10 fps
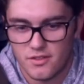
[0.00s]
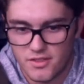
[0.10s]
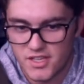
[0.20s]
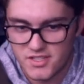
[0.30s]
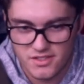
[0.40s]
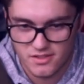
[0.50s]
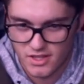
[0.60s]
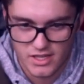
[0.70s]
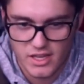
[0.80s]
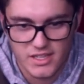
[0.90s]
this
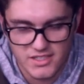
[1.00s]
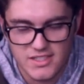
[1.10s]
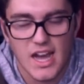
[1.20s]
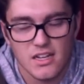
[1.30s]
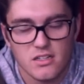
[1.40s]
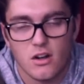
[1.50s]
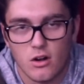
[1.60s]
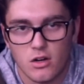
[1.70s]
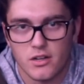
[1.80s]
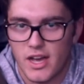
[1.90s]
like exact card,